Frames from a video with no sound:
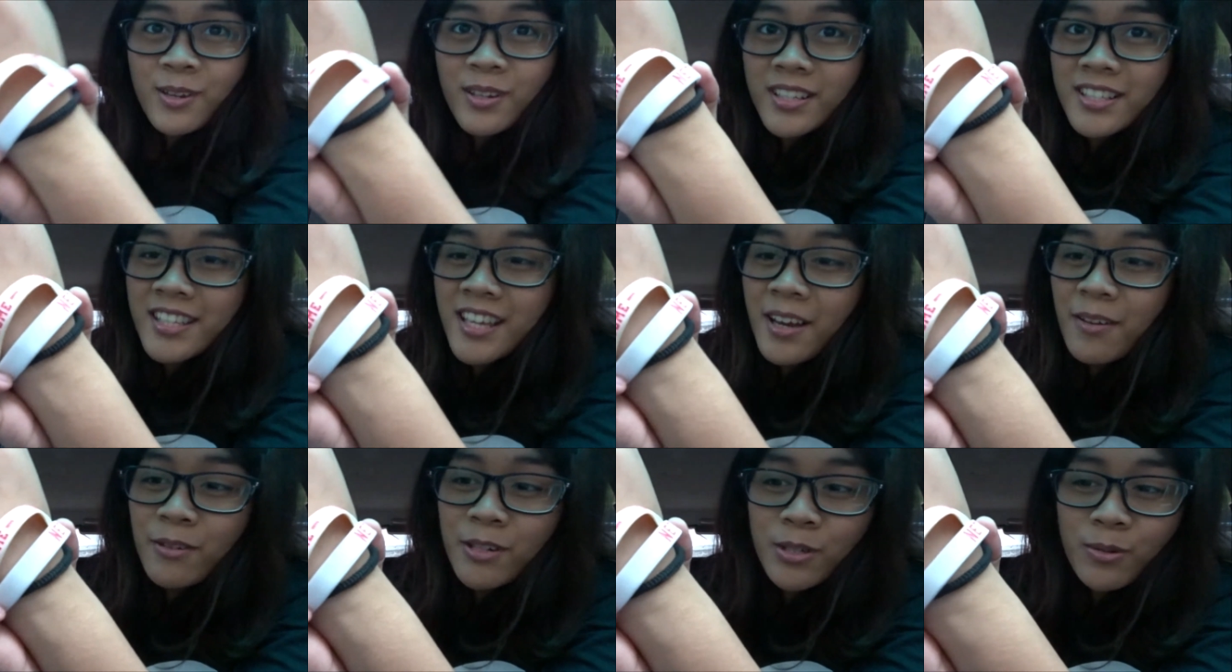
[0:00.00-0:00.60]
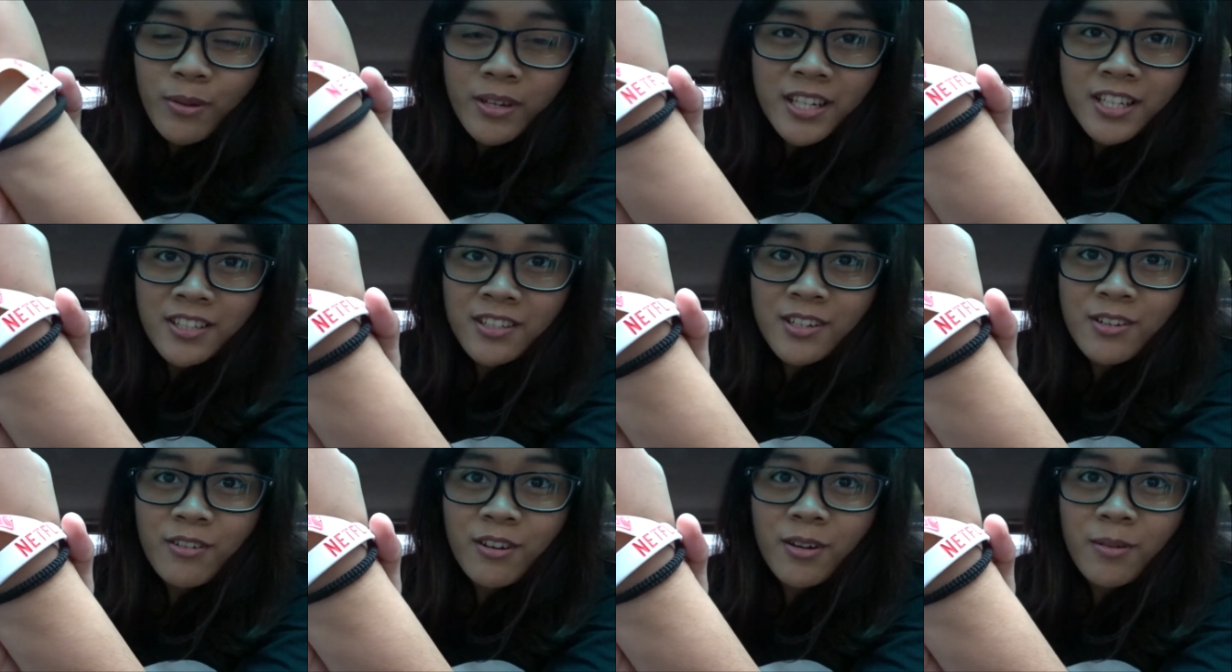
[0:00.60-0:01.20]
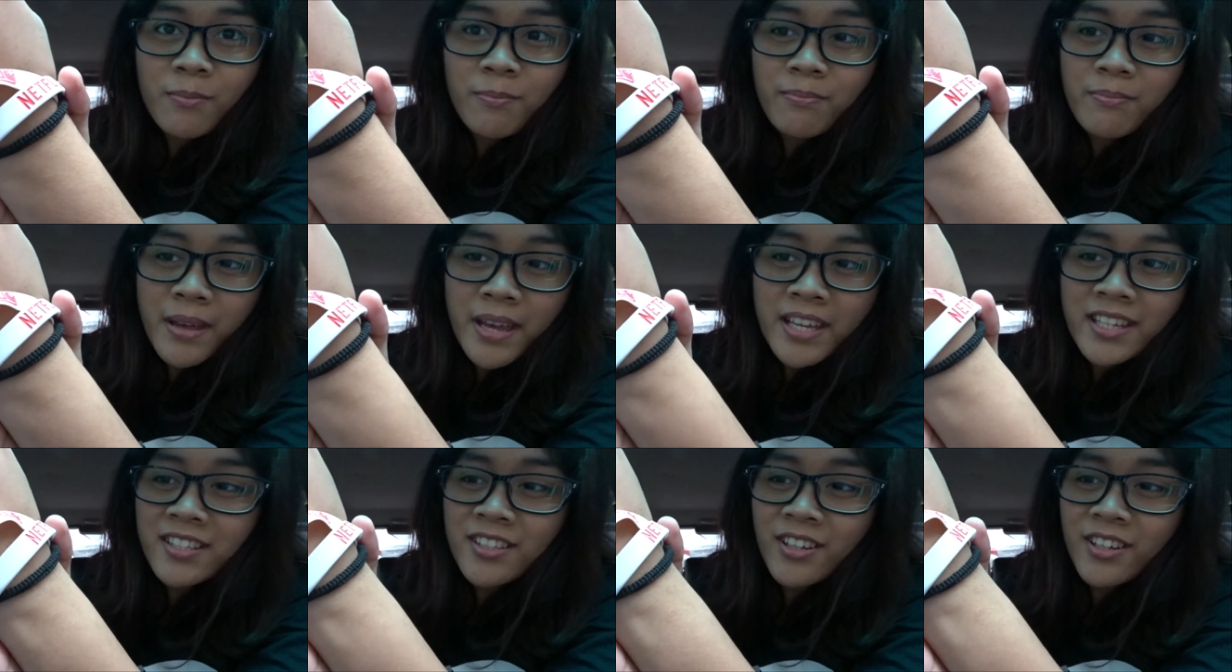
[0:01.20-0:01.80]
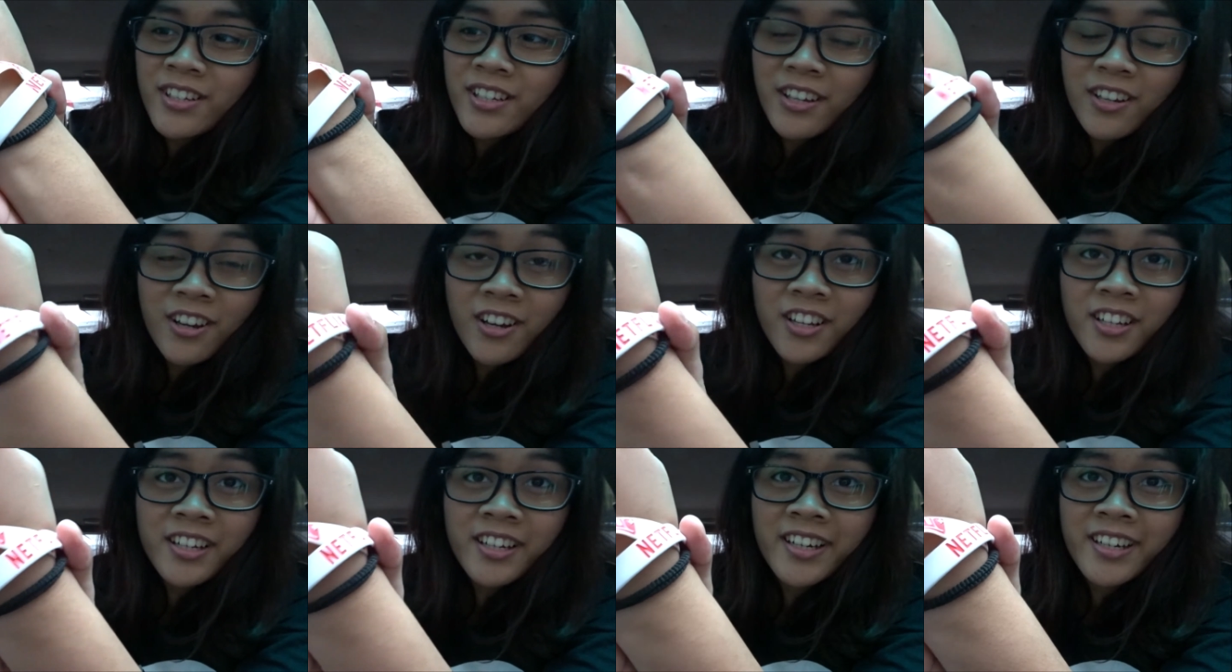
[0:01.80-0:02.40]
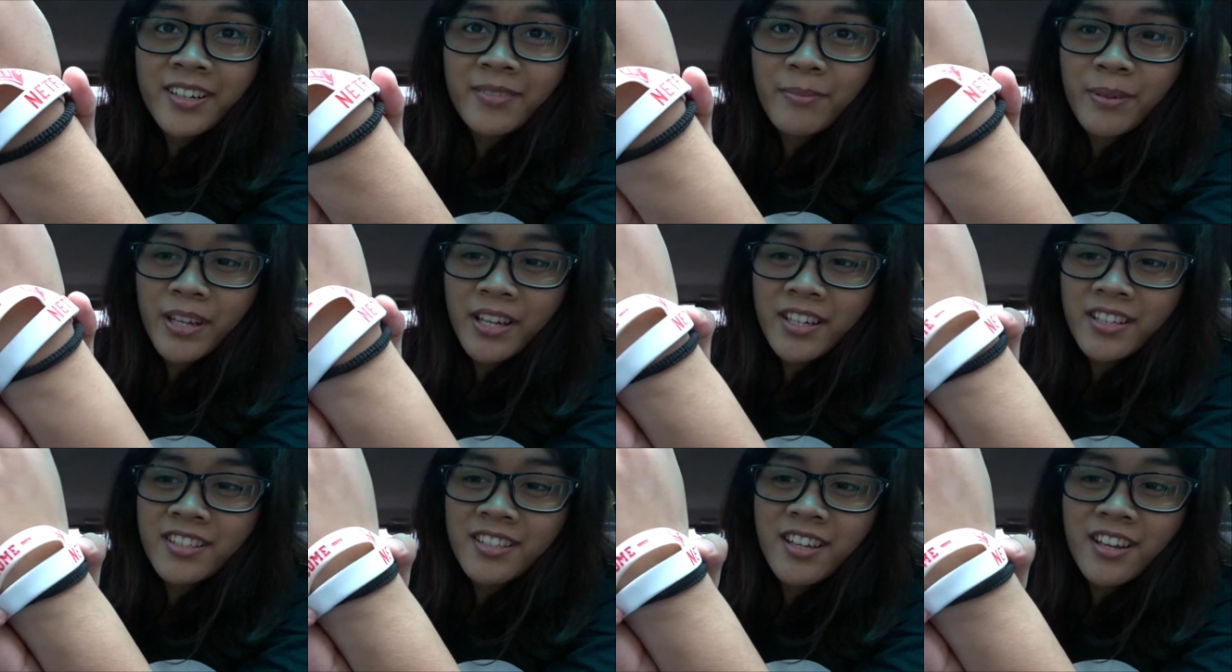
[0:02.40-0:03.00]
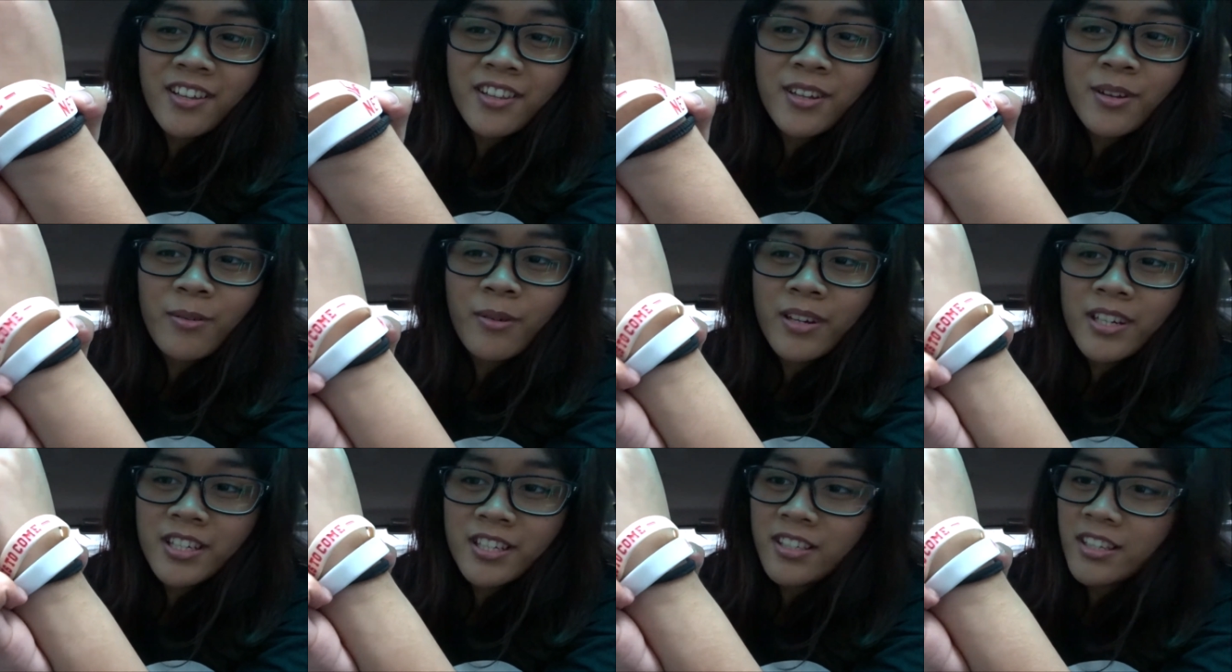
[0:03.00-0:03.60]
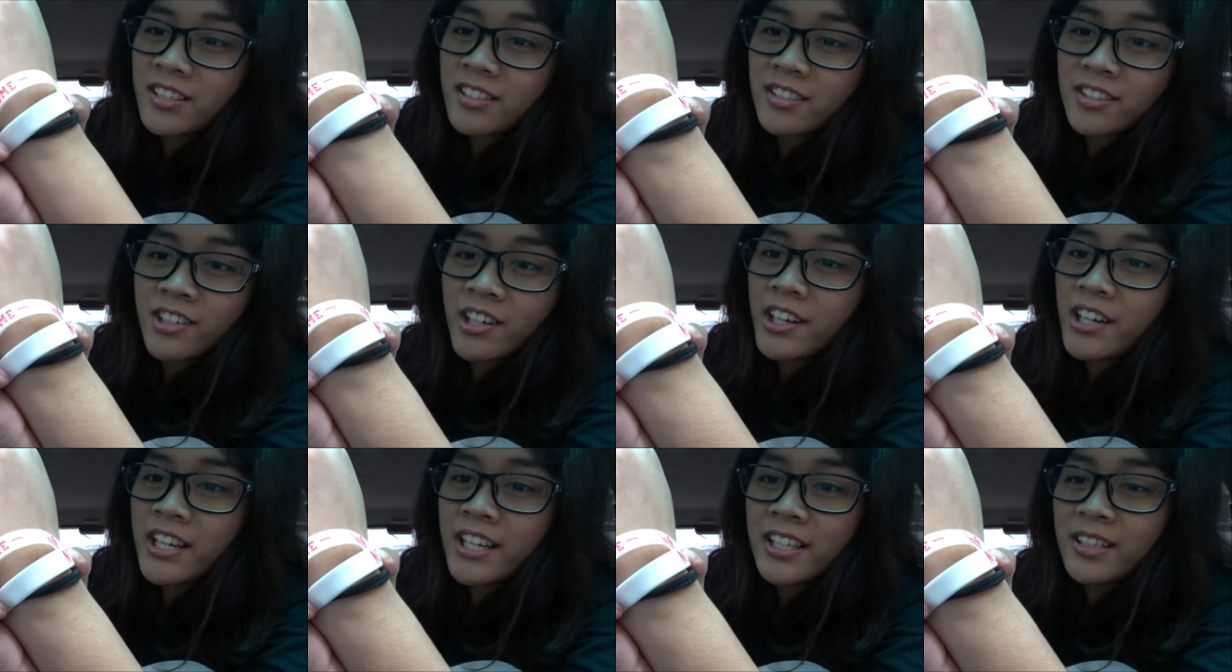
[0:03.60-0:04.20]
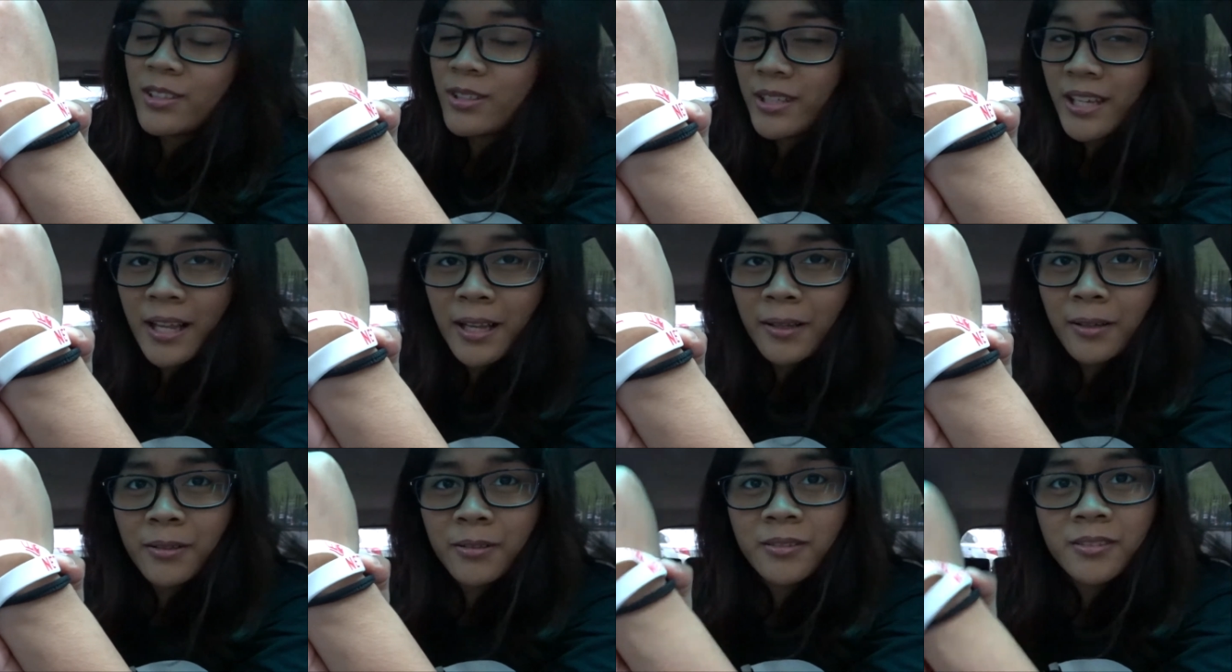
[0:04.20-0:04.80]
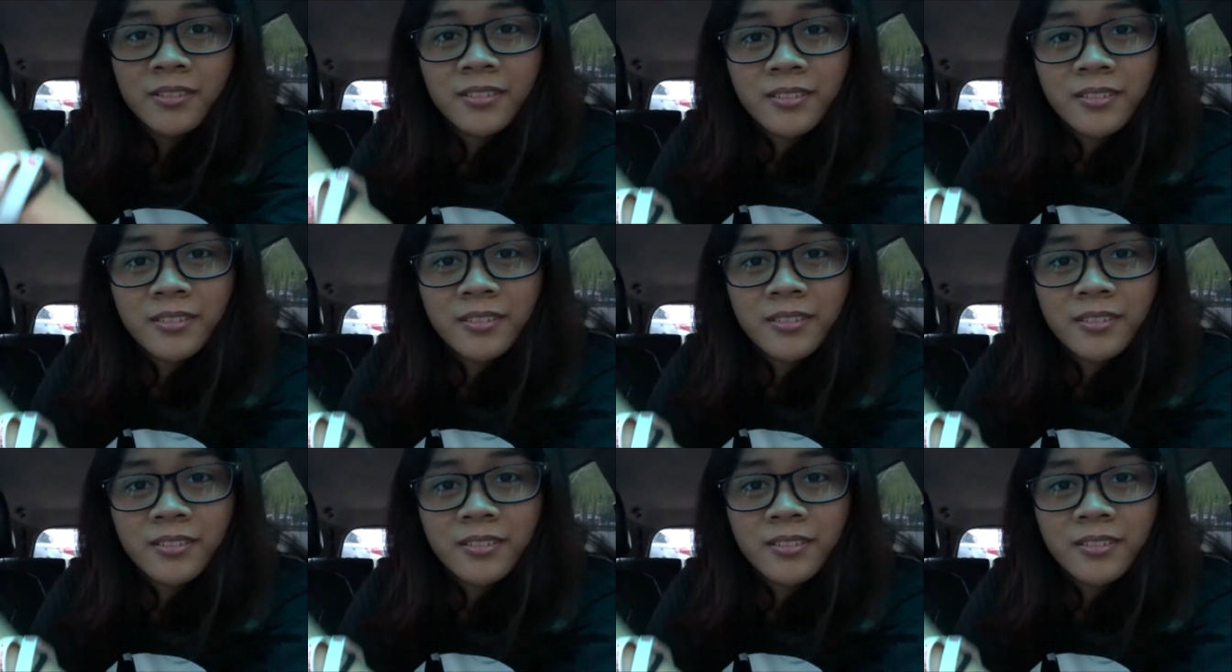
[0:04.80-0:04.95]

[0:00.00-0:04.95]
can tell which one is newer based on the color because the other one is just turning into yellow.